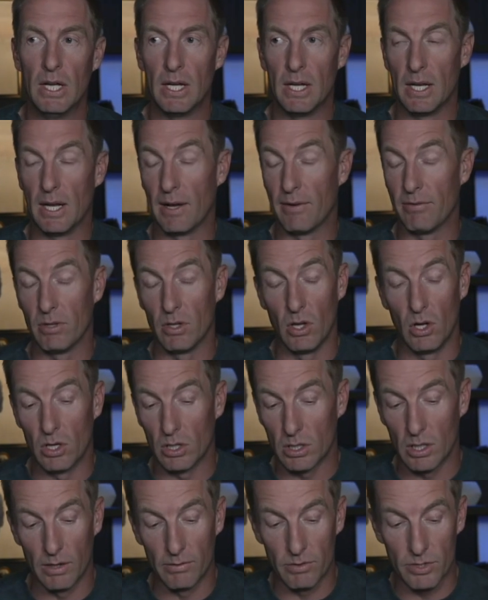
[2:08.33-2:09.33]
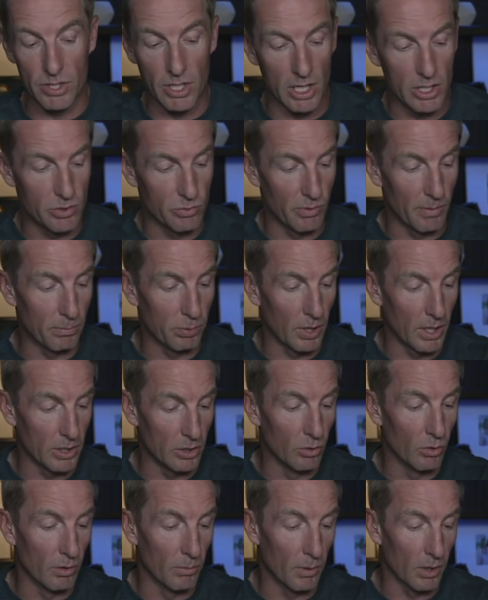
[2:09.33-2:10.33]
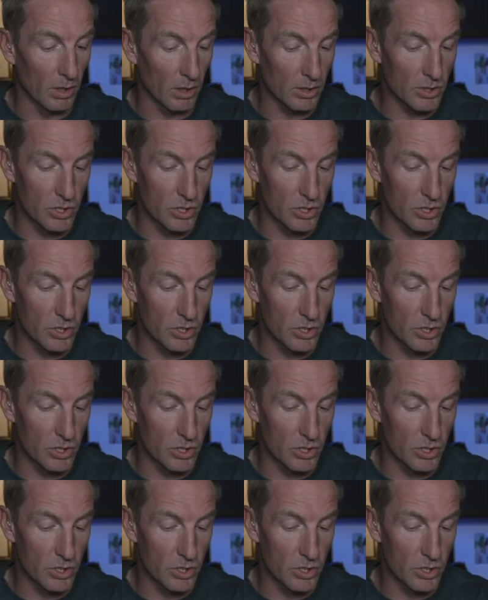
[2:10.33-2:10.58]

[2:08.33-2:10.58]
and have a long conversation with Brett Yormark.